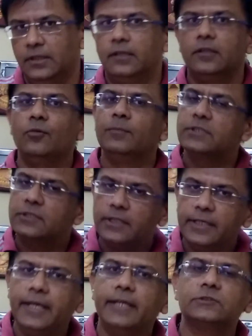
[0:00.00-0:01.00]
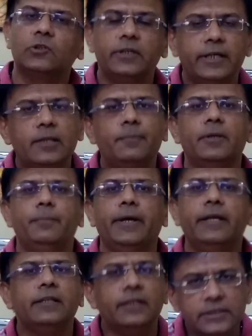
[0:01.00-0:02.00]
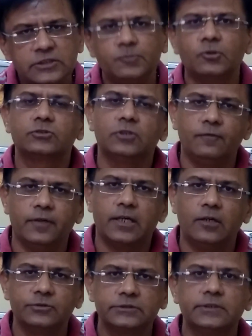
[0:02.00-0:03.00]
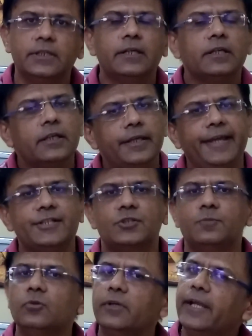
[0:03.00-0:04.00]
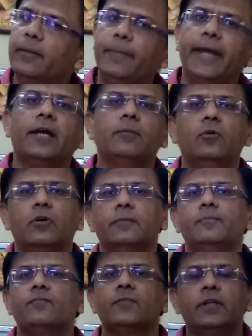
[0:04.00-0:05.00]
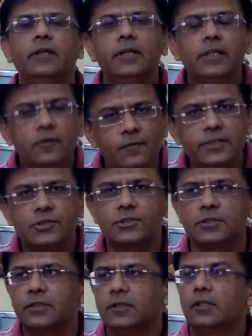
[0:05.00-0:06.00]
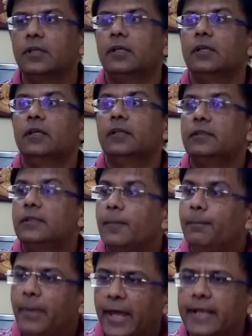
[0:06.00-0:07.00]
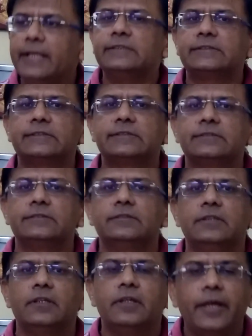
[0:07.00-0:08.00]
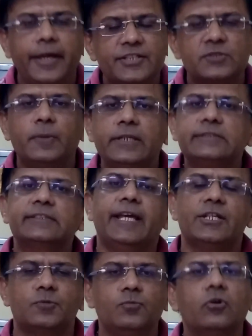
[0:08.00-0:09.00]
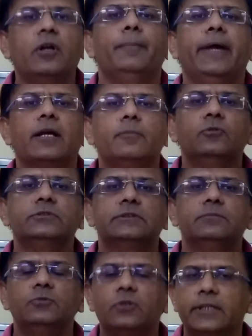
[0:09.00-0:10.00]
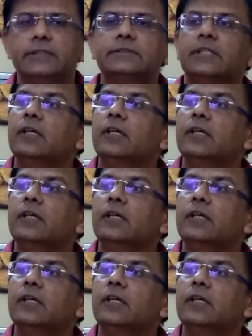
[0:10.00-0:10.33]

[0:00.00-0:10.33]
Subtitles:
Now, Mr. A has already prepared in his books of accounts cash book and bank book, in which the balance as per his cash book or bank book is